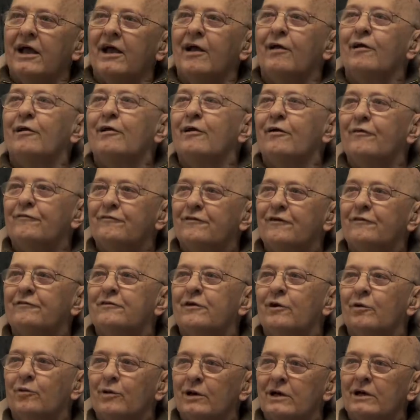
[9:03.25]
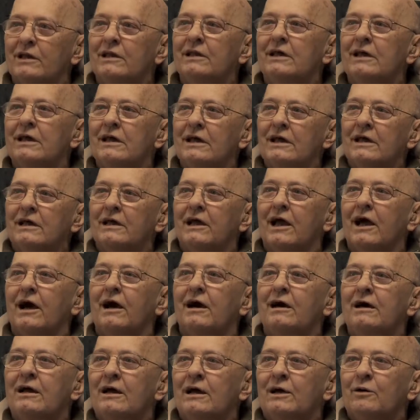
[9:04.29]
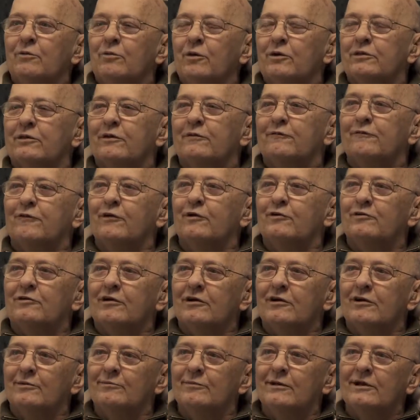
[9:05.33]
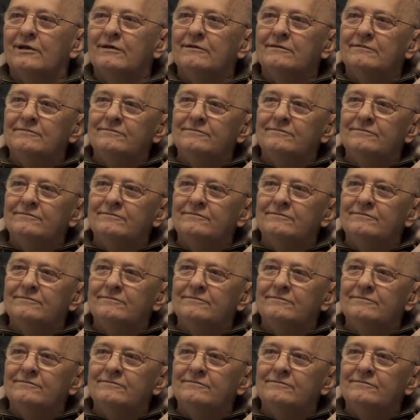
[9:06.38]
Area 51. Yeah, with the First Army.